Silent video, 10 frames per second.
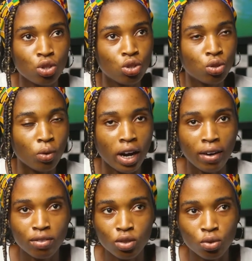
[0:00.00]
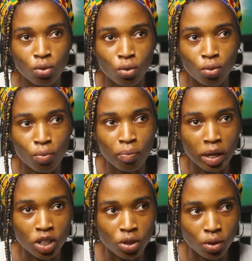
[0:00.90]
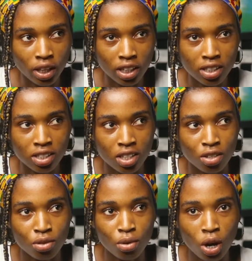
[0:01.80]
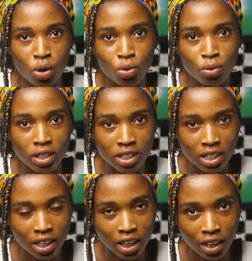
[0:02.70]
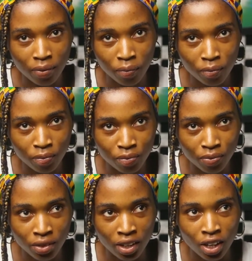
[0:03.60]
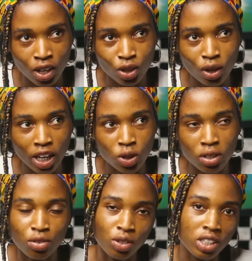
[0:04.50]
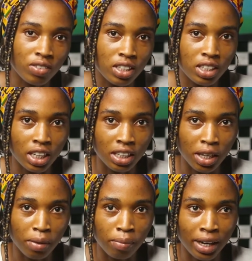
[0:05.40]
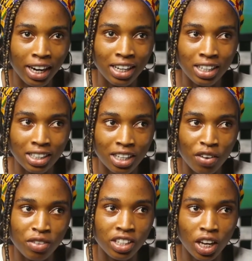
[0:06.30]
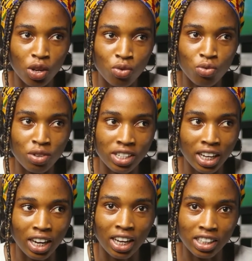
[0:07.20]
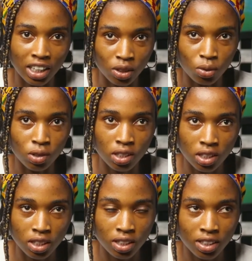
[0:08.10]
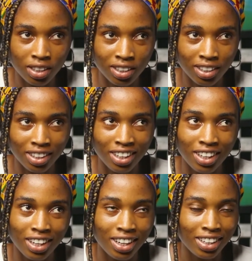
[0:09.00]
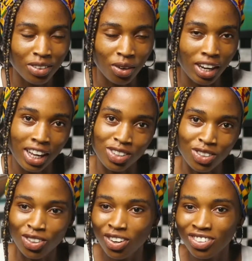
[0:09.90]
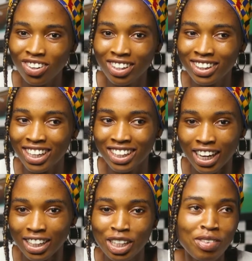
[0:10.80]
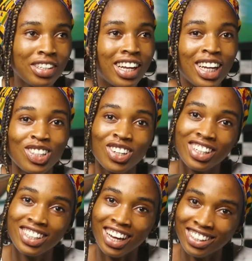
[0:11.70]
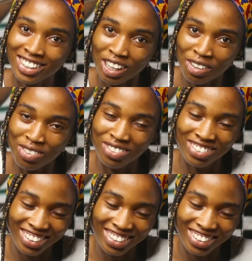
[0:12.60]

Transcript: you have to make sure that you are always studying, not like 24/7 studying, but at least every day you read a lecture note. don't lie to you. Don't think that even the natural sharks safe.